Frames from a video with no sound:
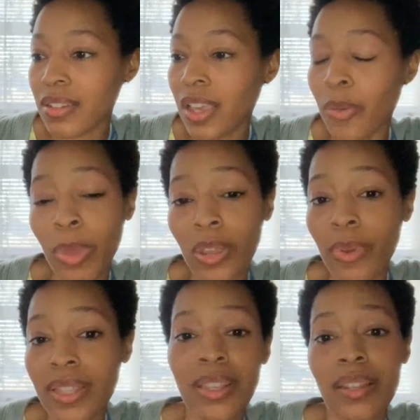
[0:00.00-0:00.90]
in many
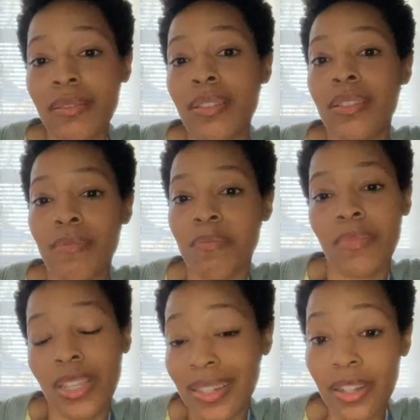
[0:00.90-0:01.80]
ways,
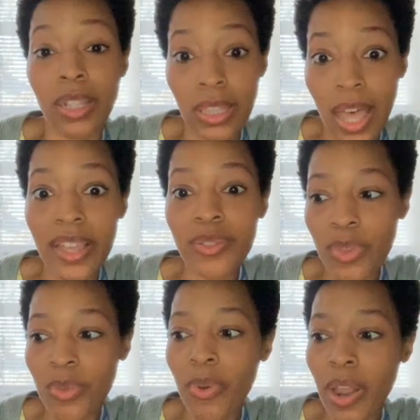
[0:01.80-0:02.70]
it still aligns
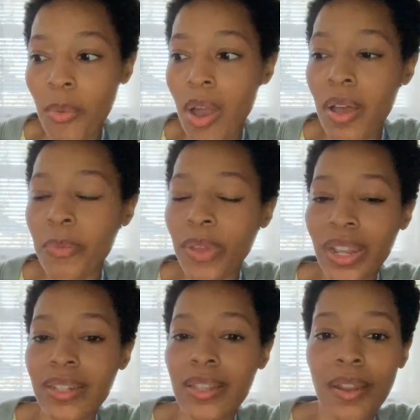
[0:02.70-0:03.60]
with what I want, but
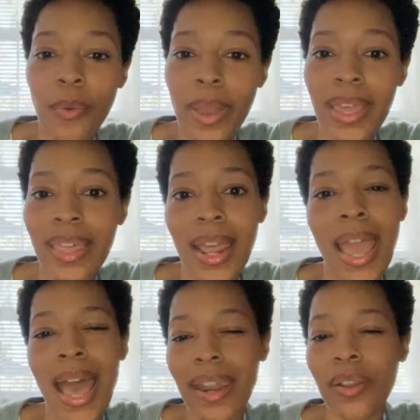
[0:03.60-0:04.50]
it's in a way that I
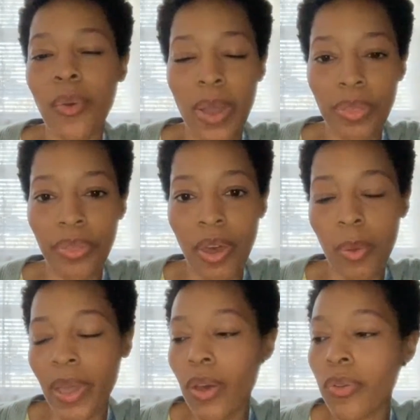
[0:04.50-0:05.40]
hadn't quite thought
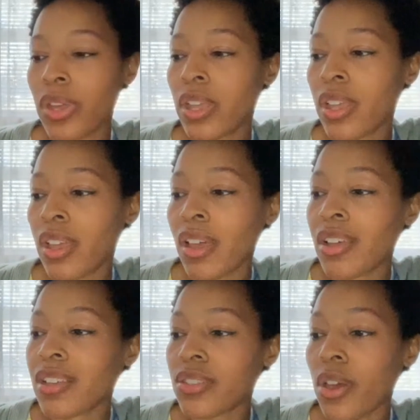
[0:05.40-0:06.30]
about.
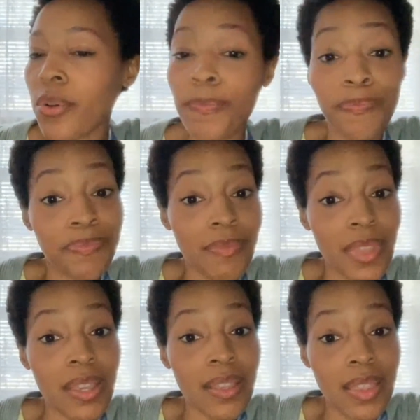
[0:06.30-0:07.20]
So
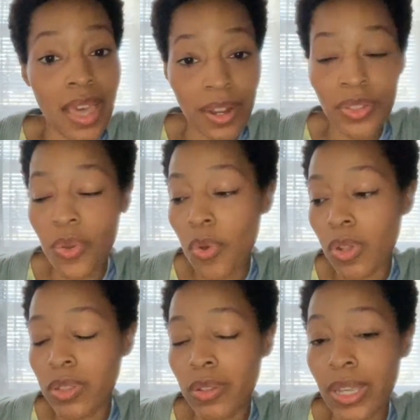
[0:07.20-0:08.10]
that is
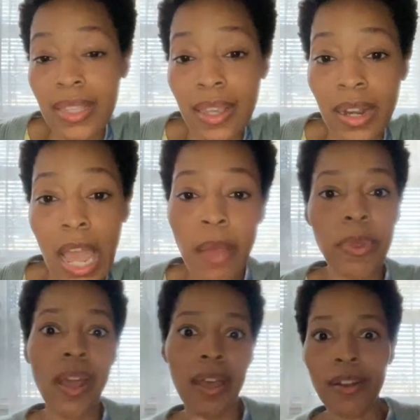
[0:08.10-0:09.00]
cool. Is that gonna happen?
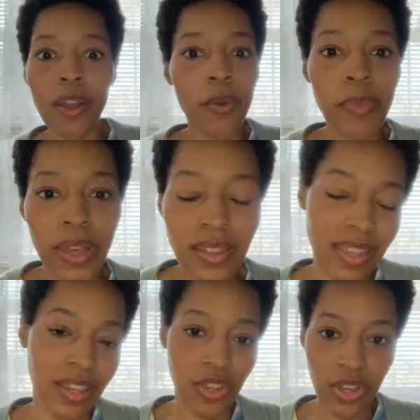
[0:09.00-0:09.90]
I don't know, but
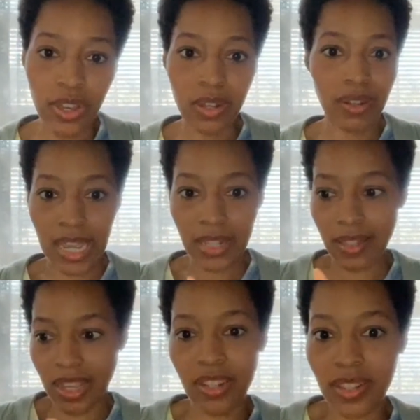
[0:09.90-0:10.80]
it could.
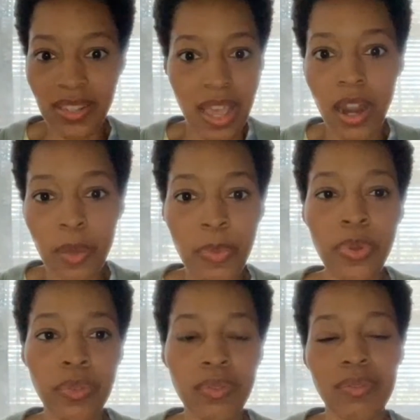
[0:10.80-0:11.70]
It's set up
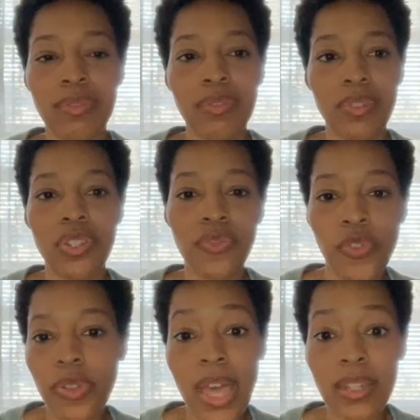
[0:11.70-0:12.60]

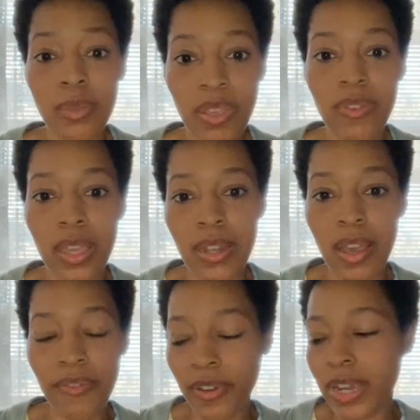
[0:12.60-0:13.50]
for that to be a
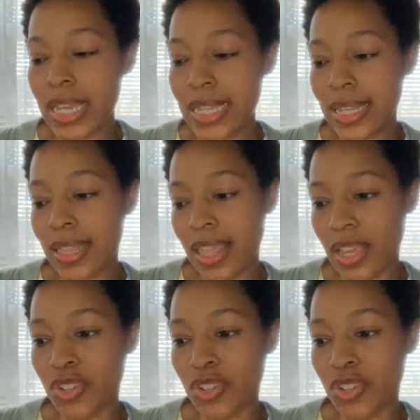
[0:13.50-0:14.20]
very easy thing to